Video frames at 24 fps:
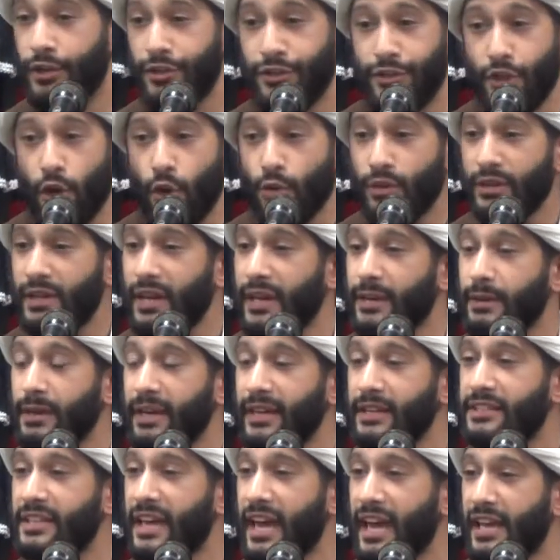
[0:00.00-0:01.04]
Don't get
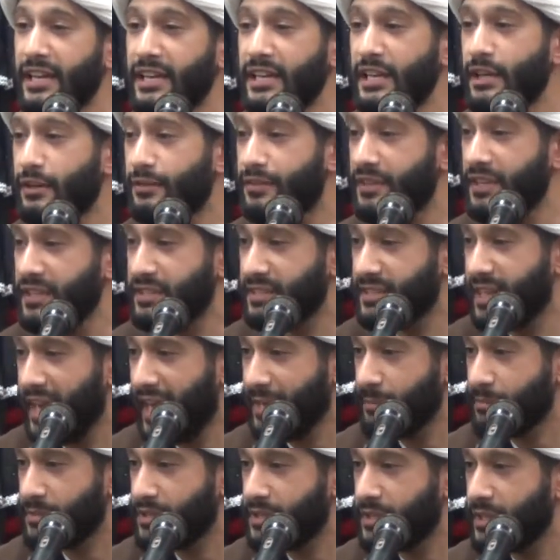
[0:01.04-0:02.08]
into any of these
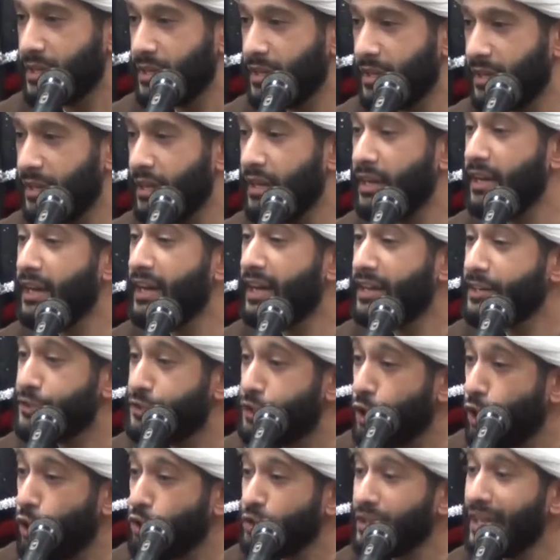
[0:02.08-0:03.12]
games.
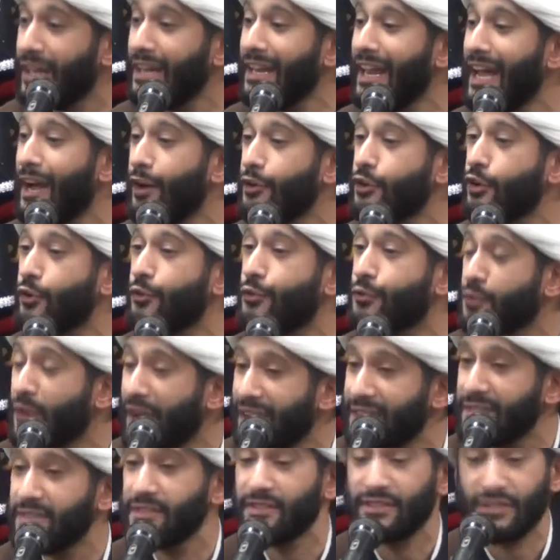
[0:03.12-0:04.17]
Don't allow your
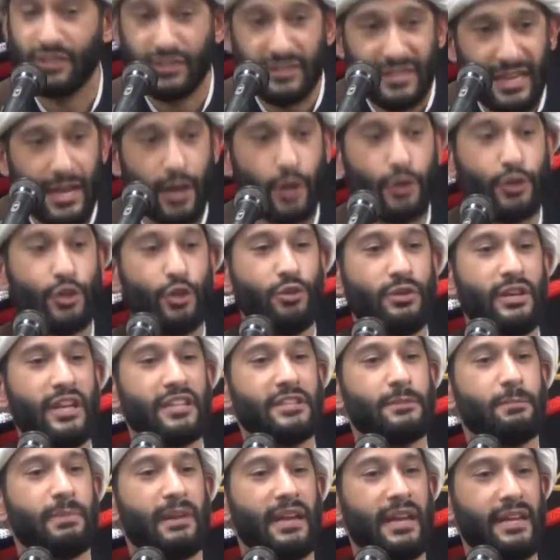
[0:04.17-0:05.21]
friends to tell you, let's
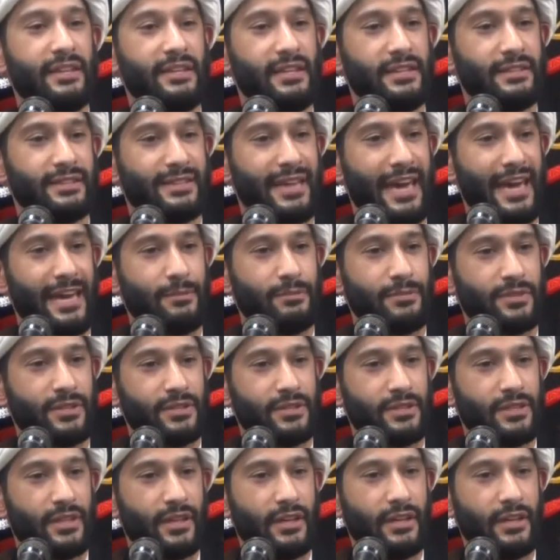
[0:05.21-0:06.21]
play these games.